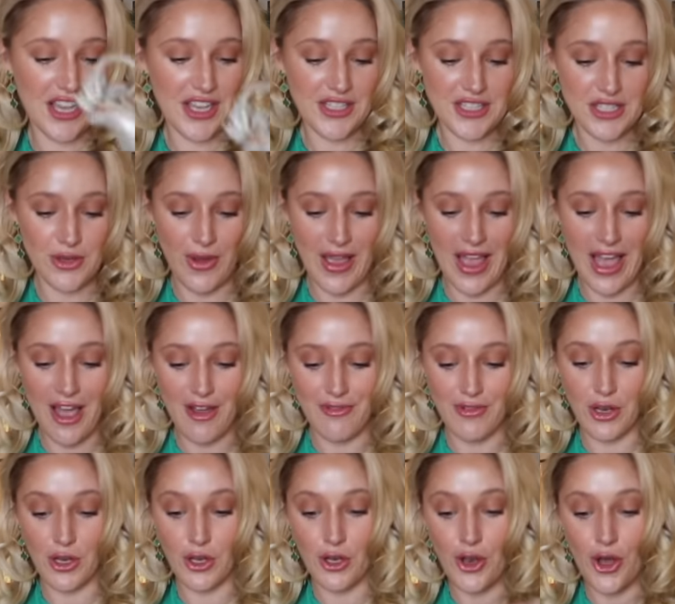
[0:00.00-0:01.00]
So I have
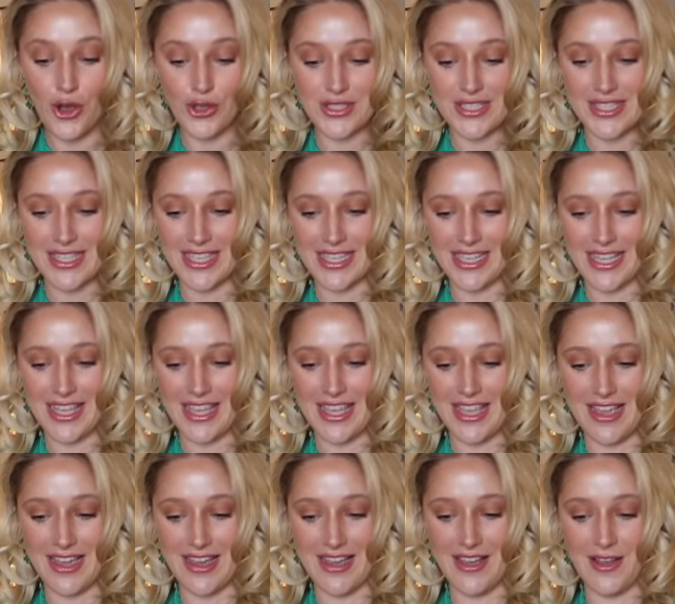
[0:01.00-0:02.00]
lots in
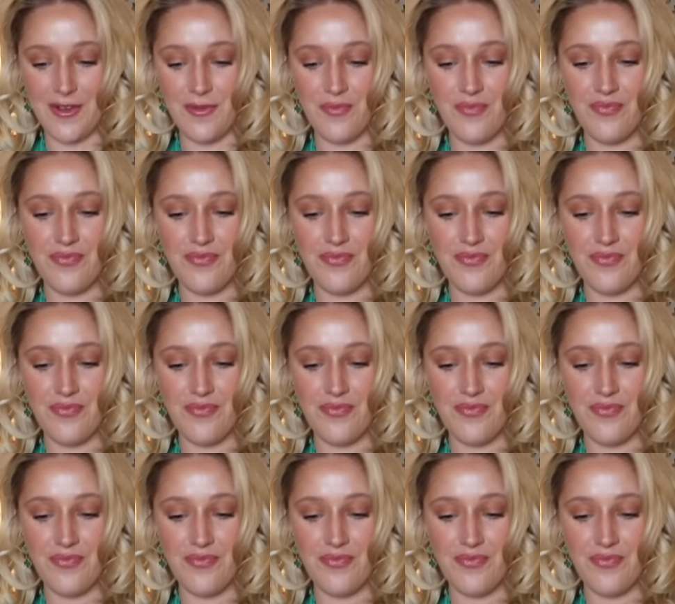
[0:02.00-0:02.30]
here.